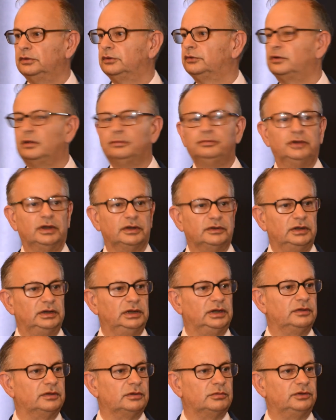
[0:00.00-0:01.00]
on the
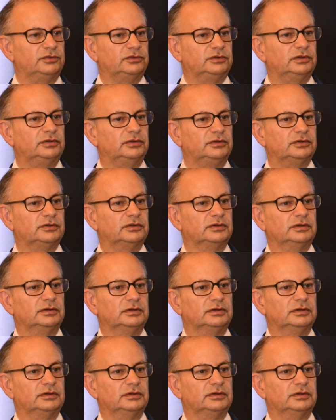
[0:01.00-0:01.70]
subject. Any other questions?